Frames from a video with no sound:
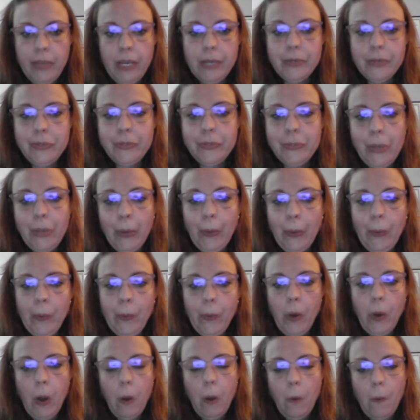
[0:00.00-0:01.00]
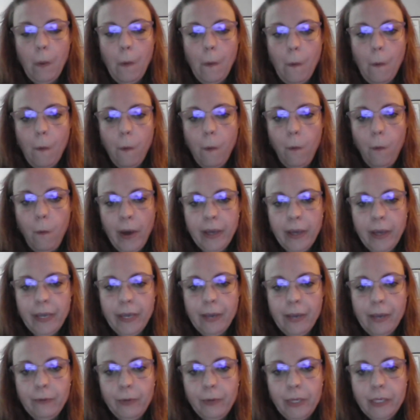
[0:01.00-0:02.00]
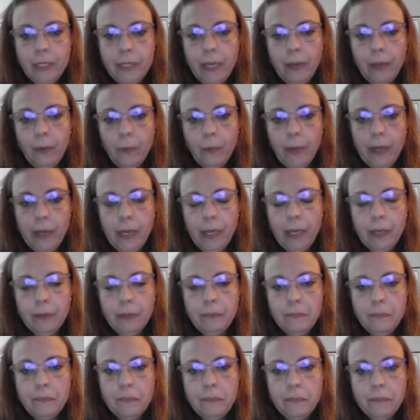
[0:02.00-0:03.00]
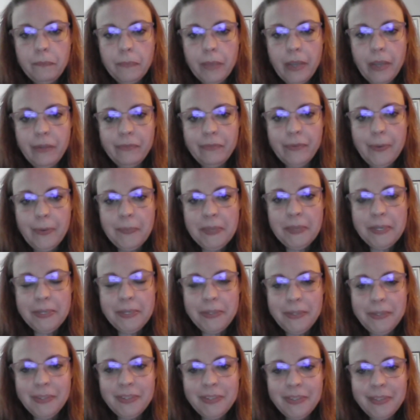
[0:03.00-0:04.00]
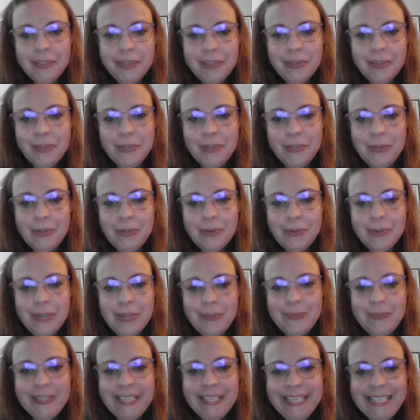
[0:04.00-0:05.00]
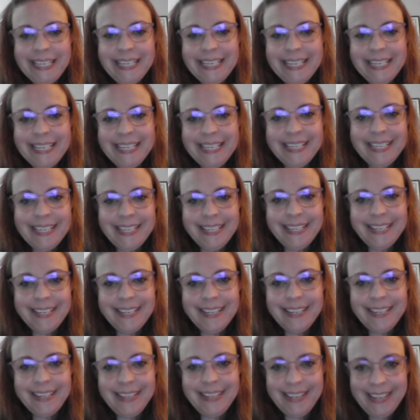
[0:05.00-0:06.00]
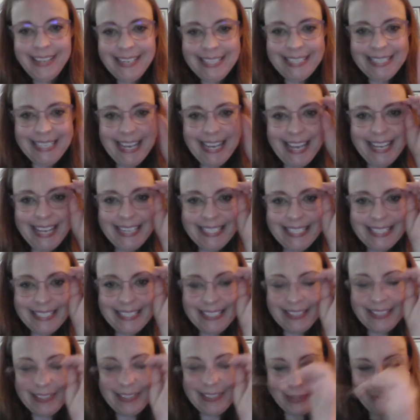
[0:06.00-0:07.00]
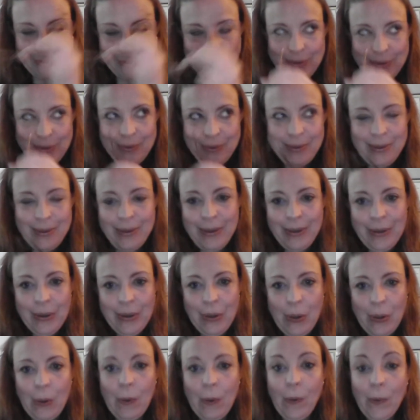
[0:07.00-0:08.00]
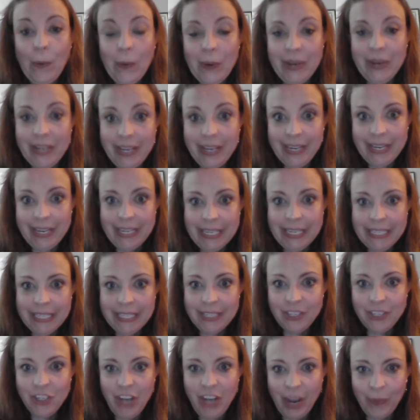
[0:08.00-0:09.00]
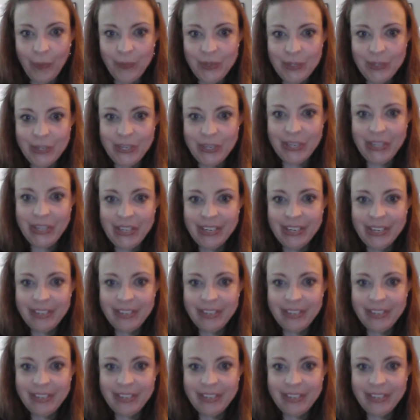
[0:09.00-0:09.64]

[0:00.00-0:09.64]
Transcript: So what can we take away from this extremely intense, gory chapter?